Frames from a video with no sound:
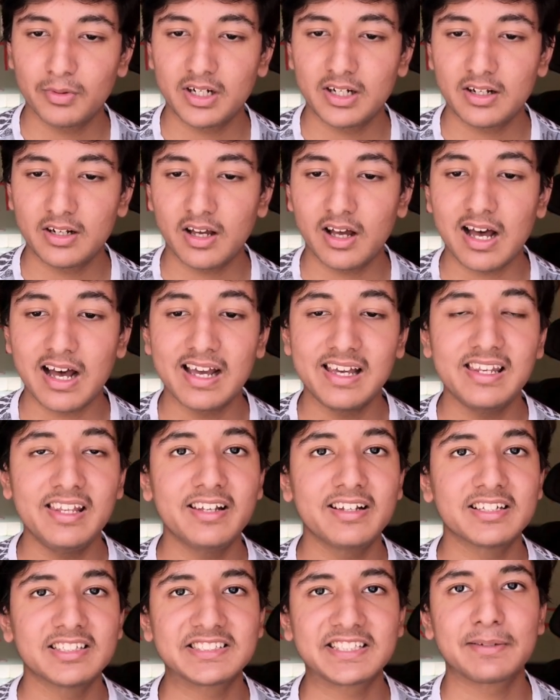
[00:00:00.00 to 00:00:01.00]
build a
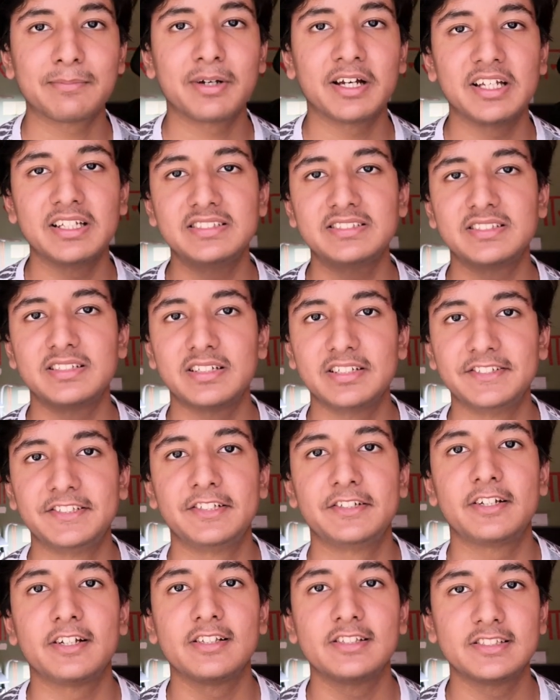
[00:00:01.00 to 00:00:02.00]
highly customized
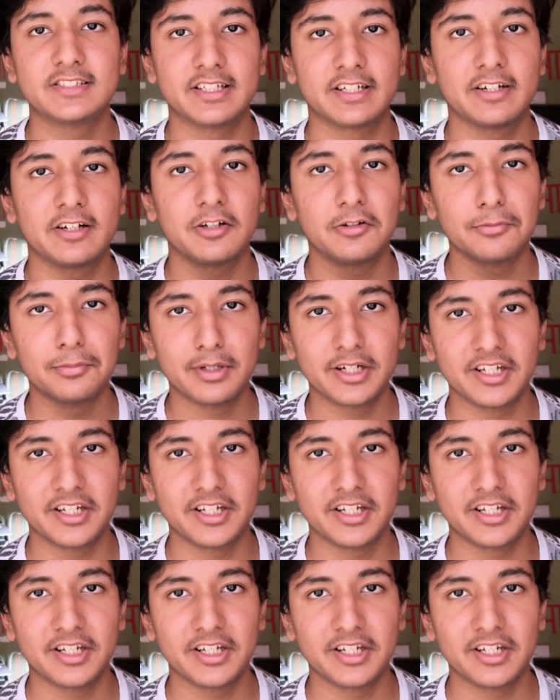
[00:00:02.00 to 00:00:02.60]
digital second